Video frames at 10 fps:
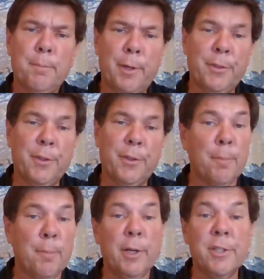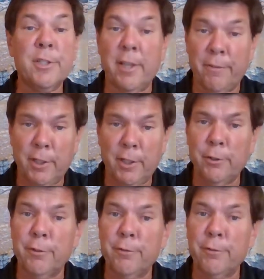but the number is
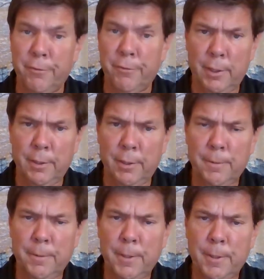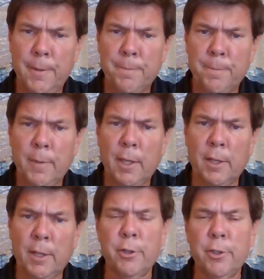750. And
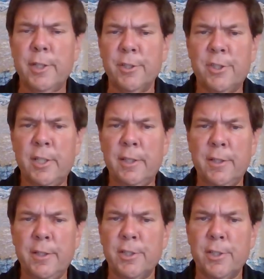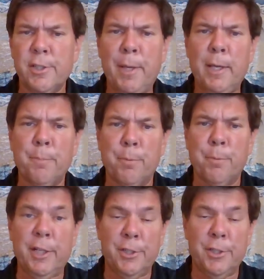so you can see this is a big
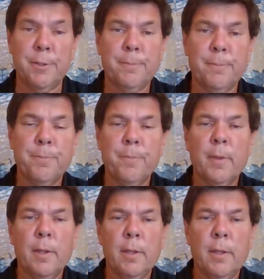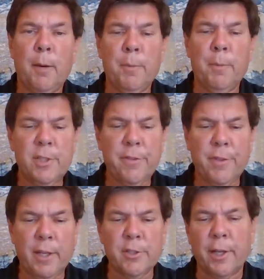breach. And we see
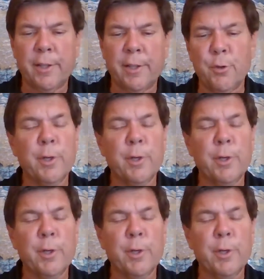things like this